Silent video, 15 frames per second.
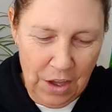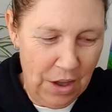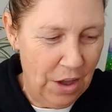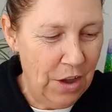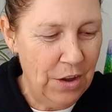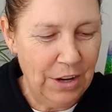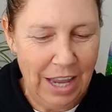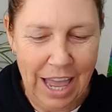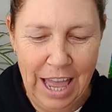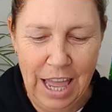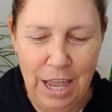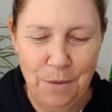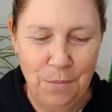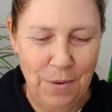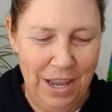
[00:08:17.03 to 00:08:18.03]

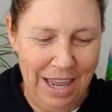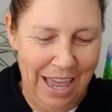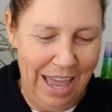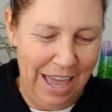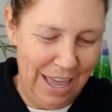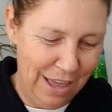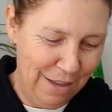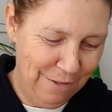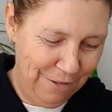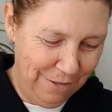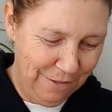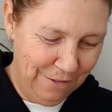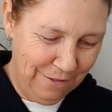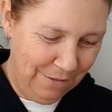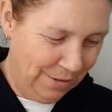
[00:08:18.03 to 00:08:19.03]
Okay, we have,
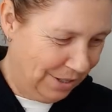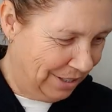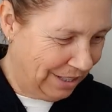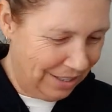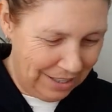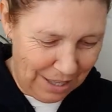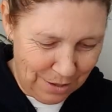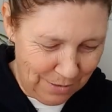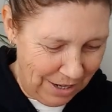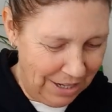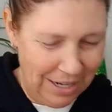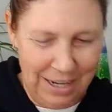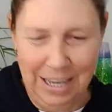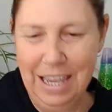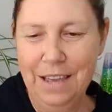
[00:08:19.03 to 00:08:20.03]
where's this other one?
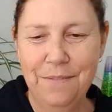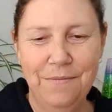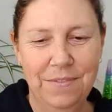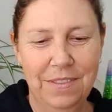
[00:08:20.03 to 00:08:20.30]
Yeah,